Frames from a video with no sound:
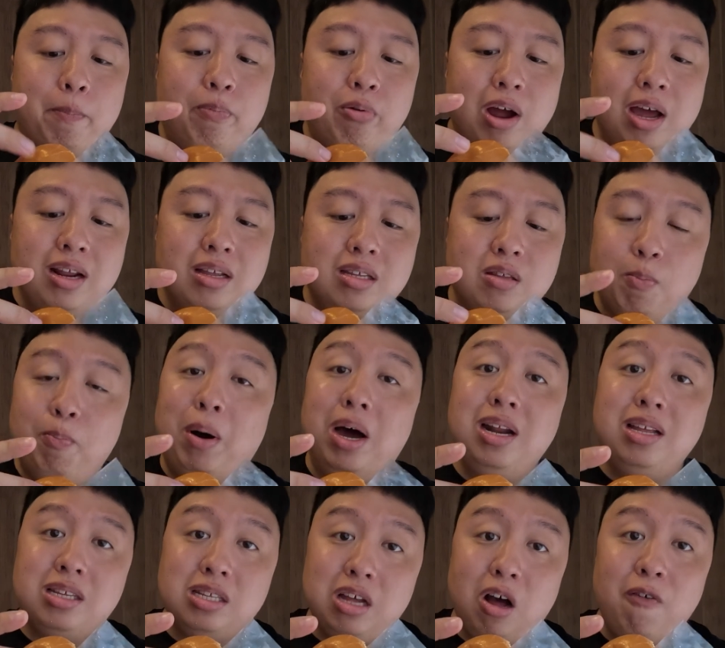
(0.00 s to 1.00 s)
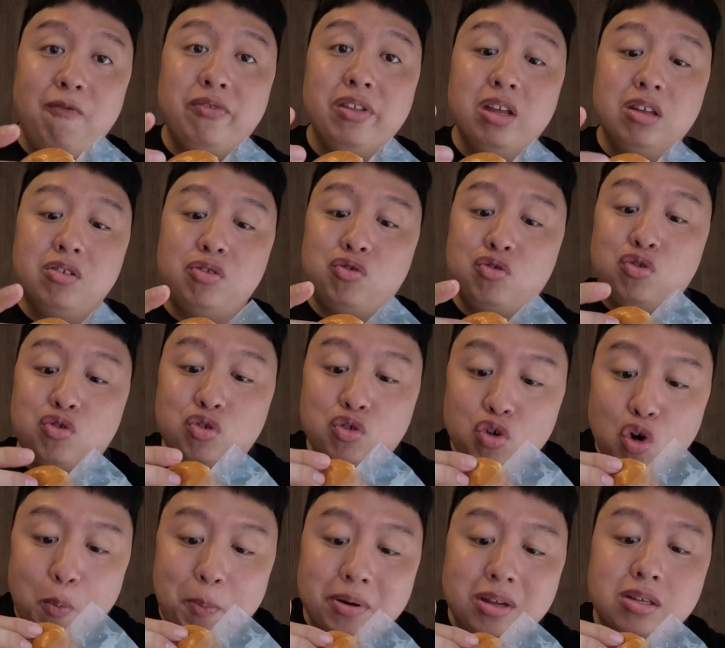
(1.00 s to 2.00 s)
Bread itself,
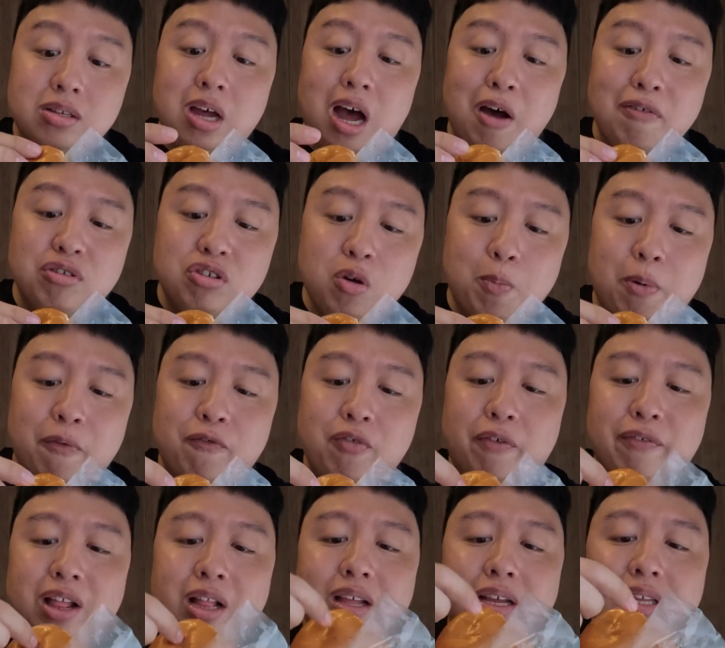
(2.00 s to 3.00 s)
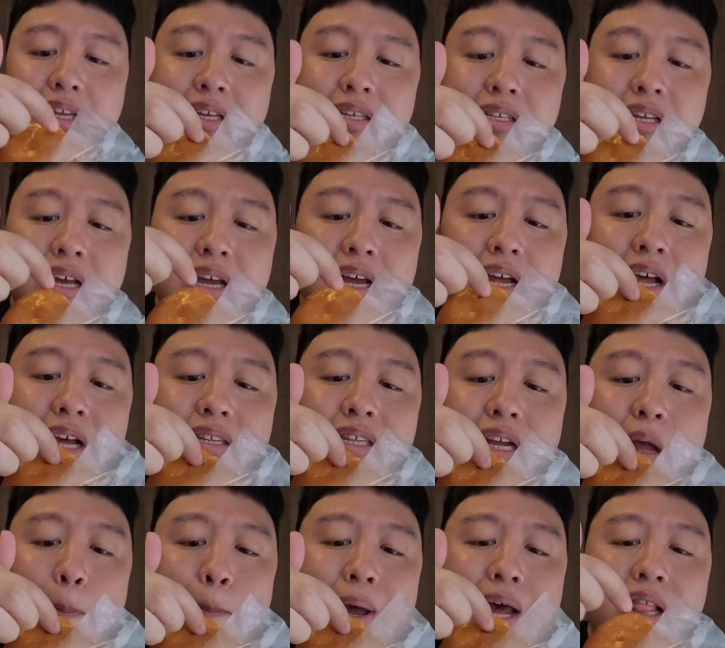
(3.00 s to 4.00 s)
super soft, super fluffy. Look at this, it's
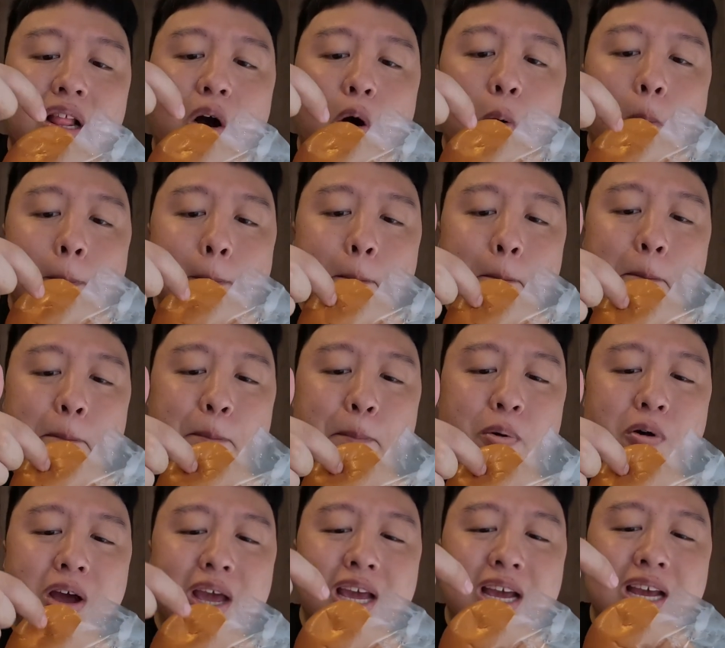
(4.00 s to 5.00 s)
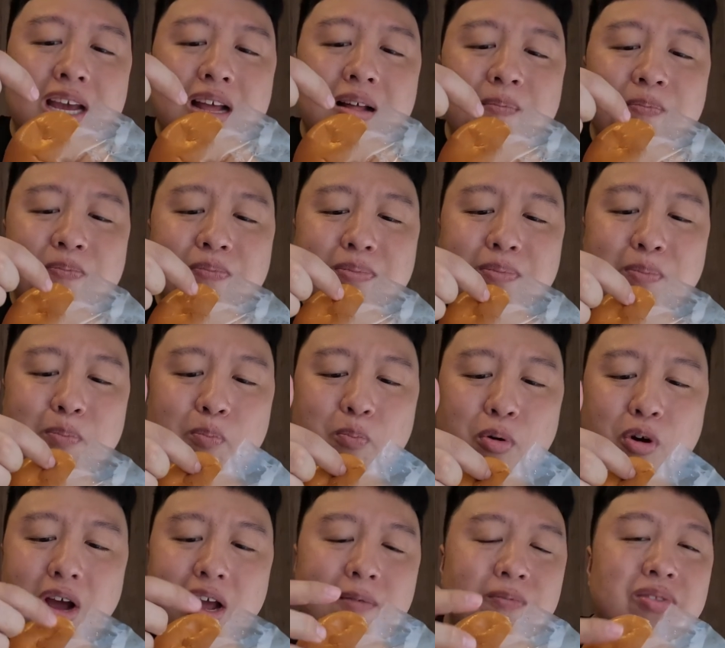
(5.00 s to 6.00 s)
like a pillow. Boing,
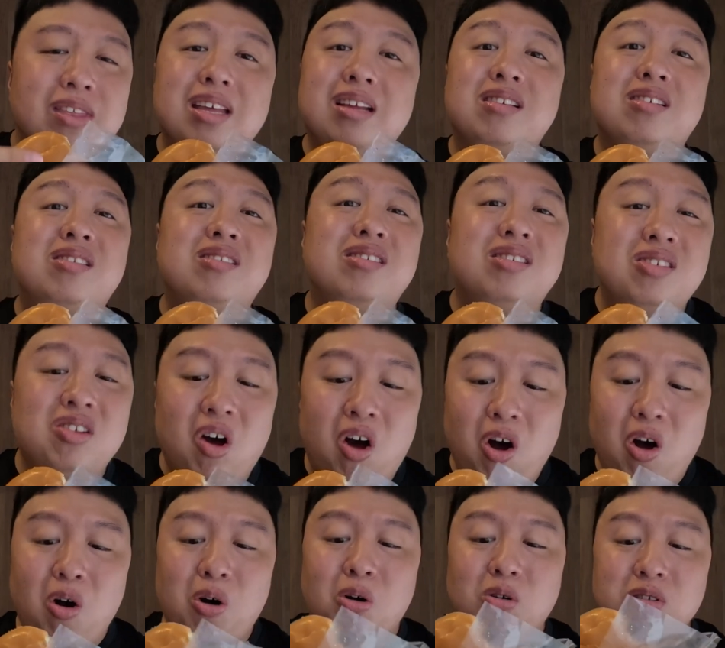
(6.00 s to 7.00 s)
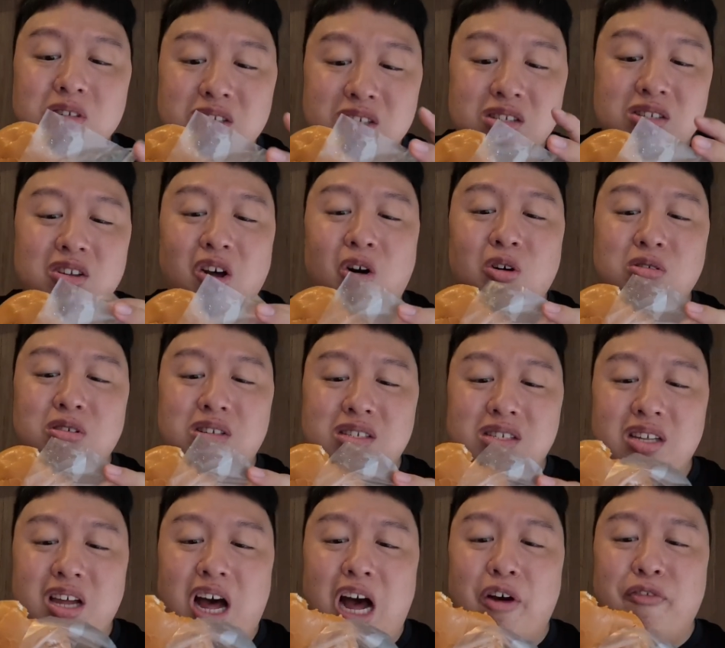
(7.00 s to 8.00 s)
boing. So
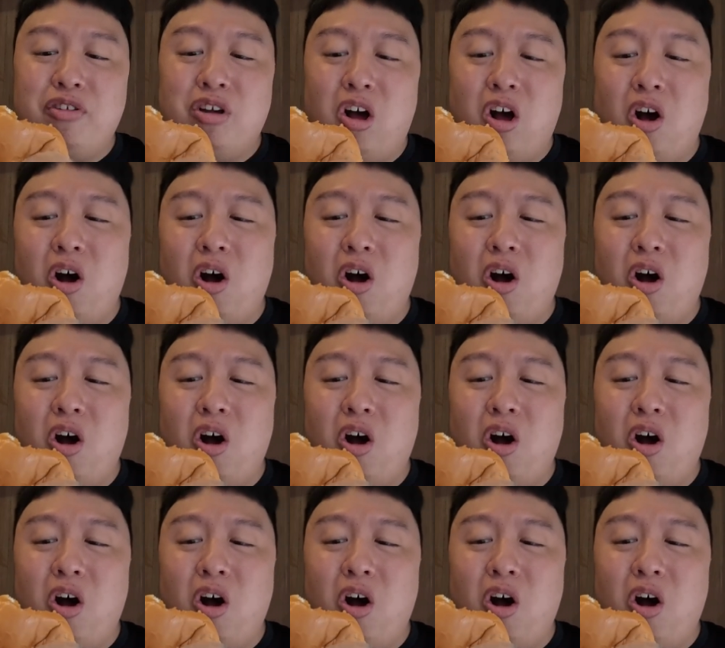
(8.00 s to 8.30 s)
soft.